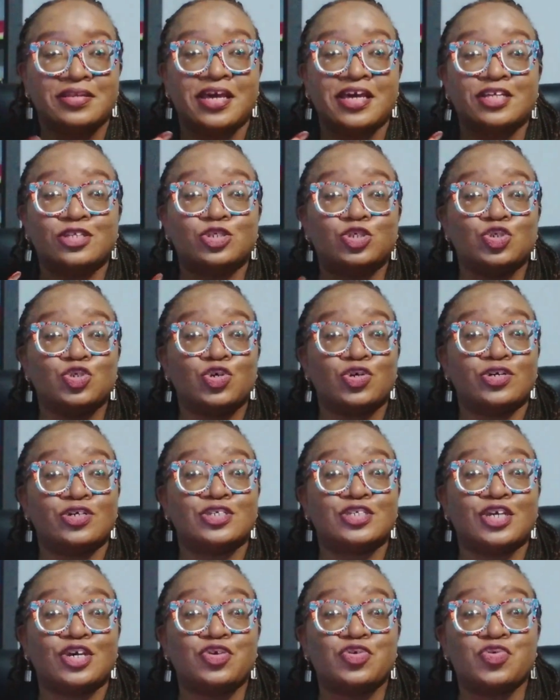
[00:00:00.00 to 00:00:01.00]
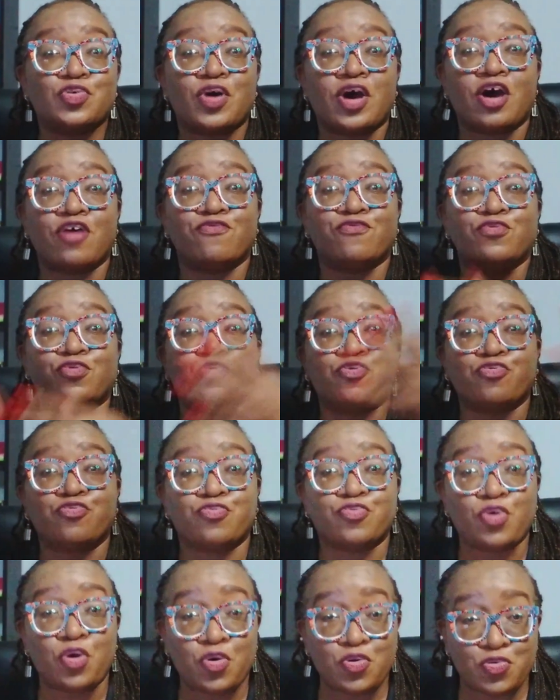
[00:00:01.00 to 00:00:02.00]
ensures that you have
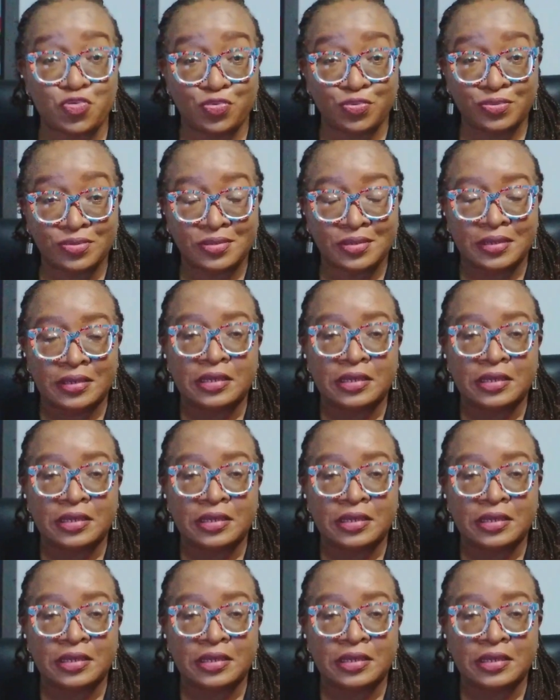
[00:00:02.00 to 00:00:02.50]
grown